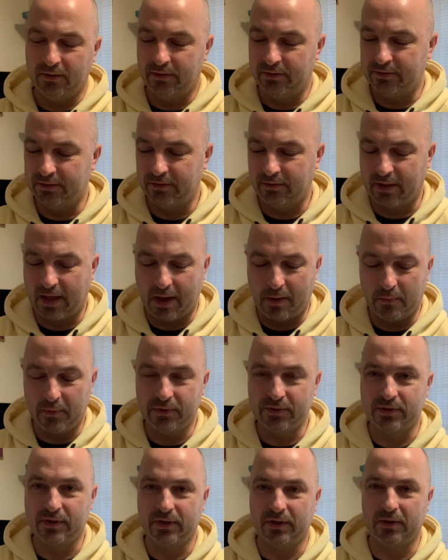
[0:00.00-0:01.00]
So that
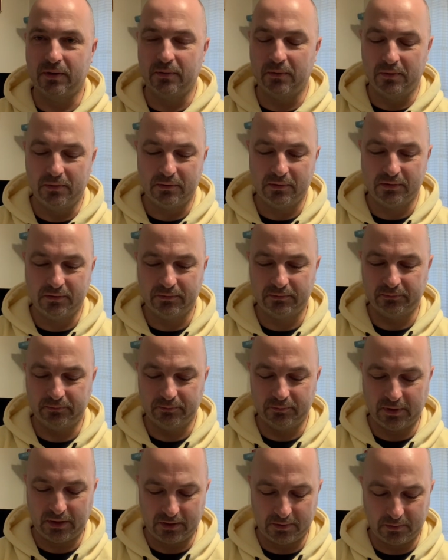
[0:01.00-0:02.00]
one's gonna go out,
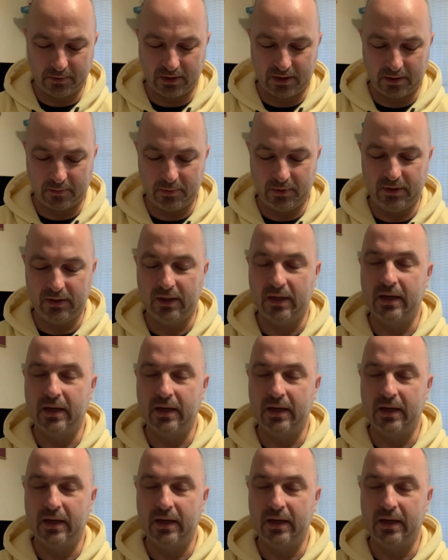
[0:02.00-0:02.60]
makes me happy.